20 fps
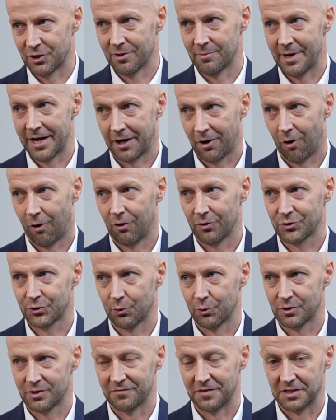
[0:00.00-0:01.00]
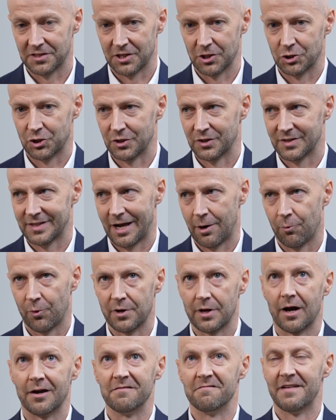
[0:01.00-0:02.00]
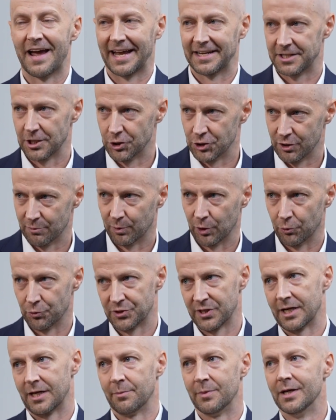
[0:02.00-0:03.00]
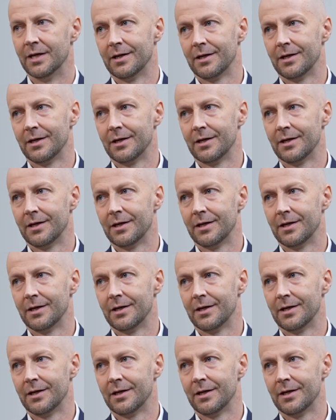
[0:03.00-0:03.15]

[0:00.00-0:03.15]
going to make all sorts of decisions that would advantage the blue team.